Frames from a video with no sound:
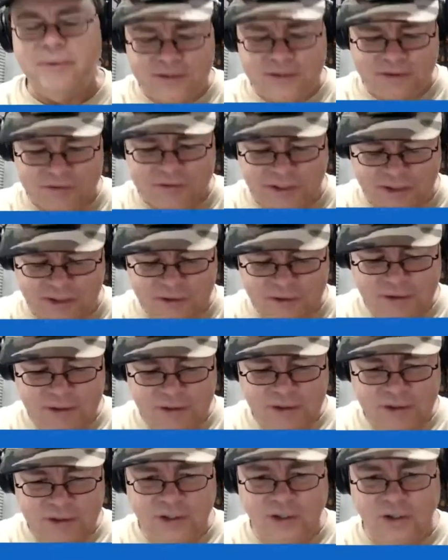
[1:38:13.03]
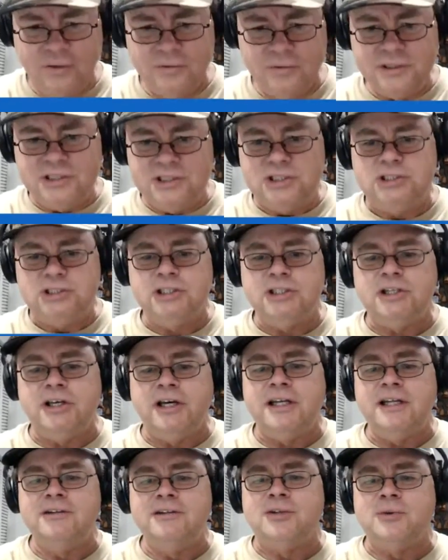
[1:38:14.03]
like, holy shit! I
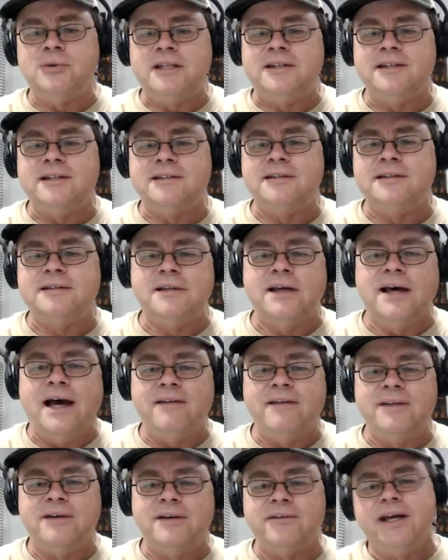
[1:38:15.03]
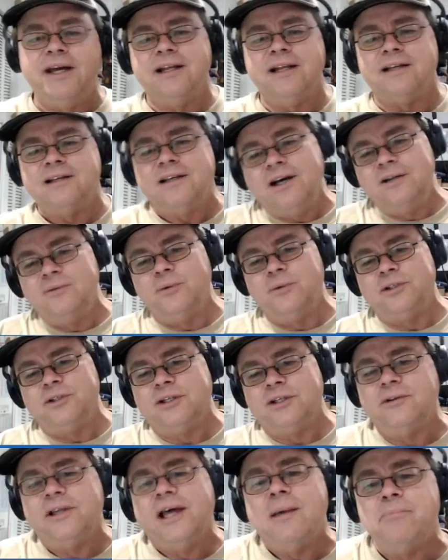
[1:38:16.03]
didn't do anything. I've never had a gun one go
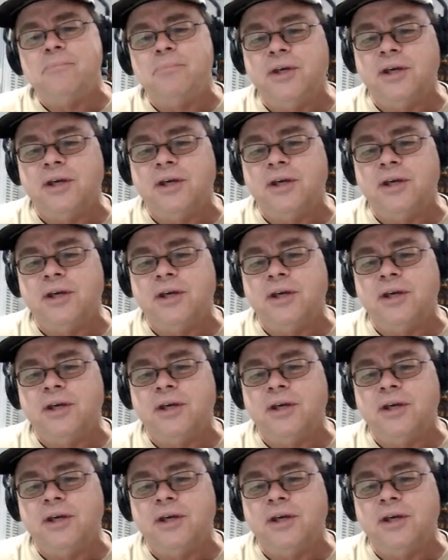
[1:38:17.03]
that big.